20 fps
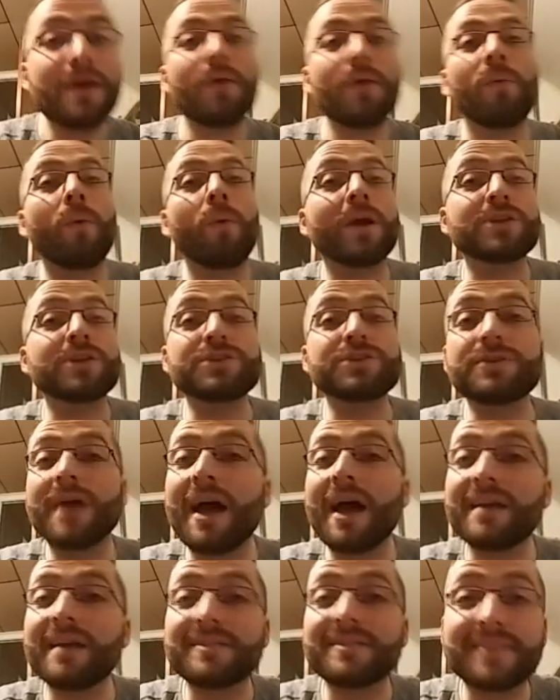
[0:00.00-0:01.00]
What did you
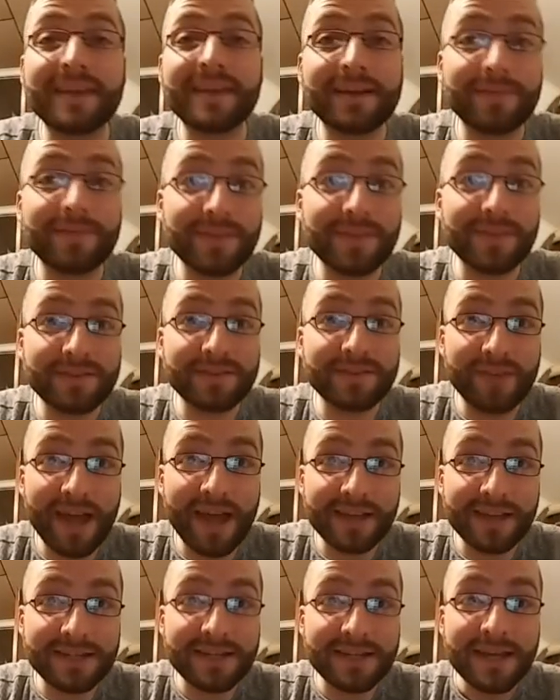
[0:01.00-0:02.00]
guys think of this
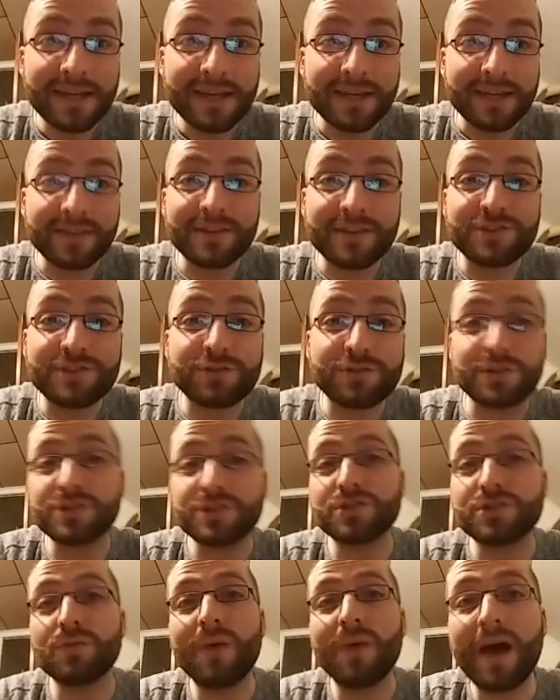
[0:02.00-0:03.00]
event? Did this treat
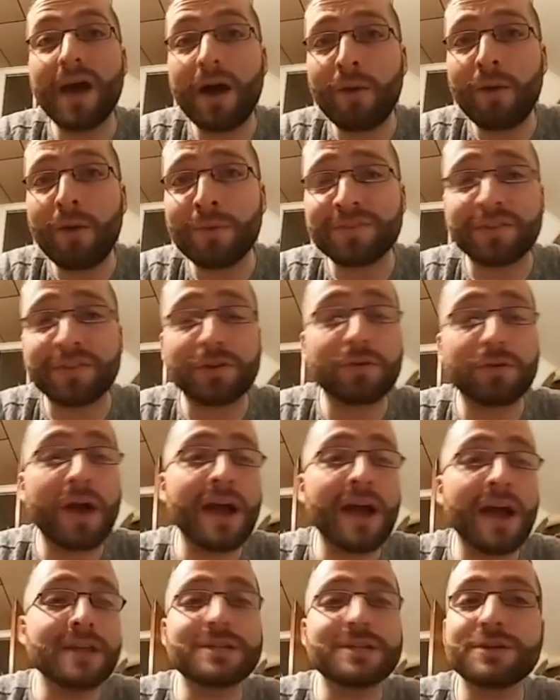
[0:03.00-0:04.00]
you well? Was the
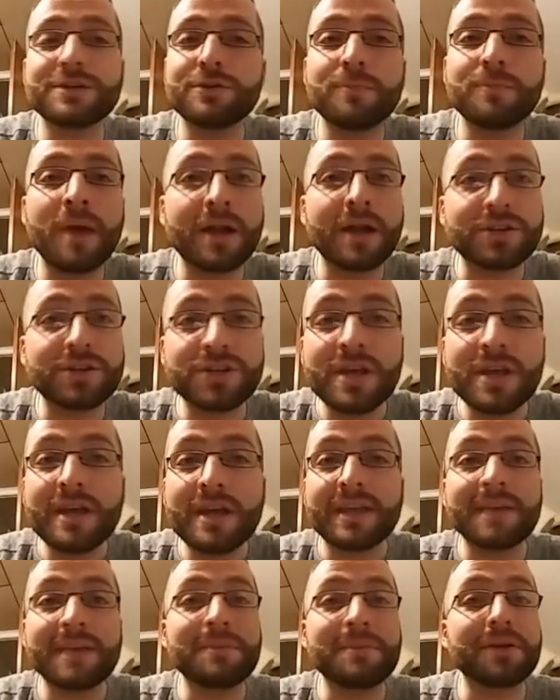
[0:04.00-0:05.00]
grind too much?
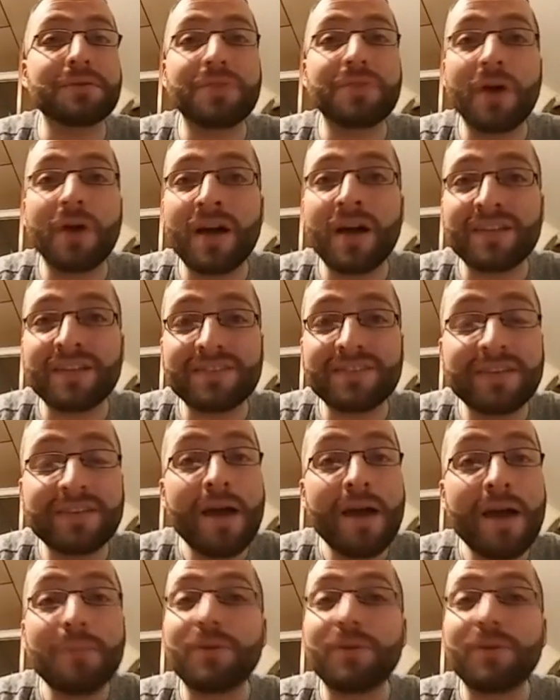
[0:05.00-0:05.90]
Give me your thoughts.